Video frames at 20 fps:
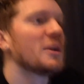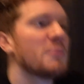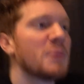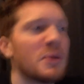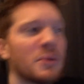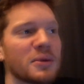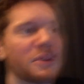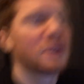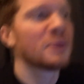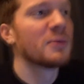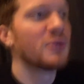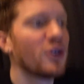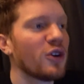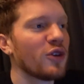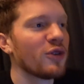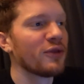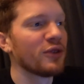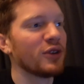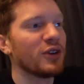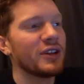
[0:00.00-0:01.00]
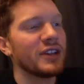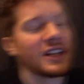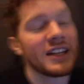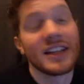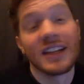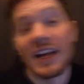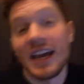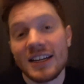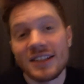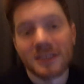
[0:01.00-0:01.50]
people coming over, and
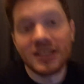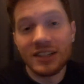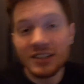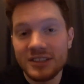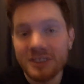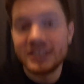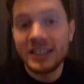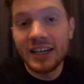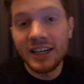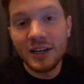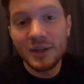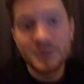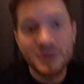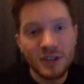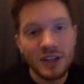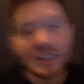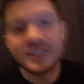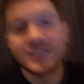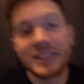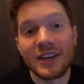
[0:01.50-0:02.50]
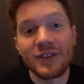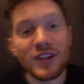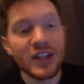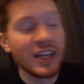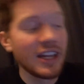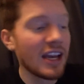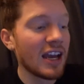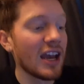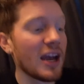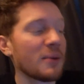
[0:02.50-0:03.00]
then last night staying up till like seven A
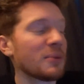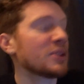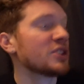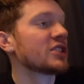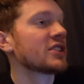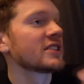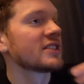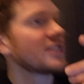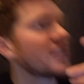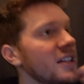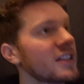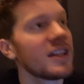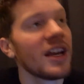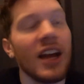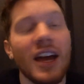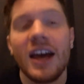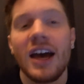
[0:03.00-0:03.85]
M or just like,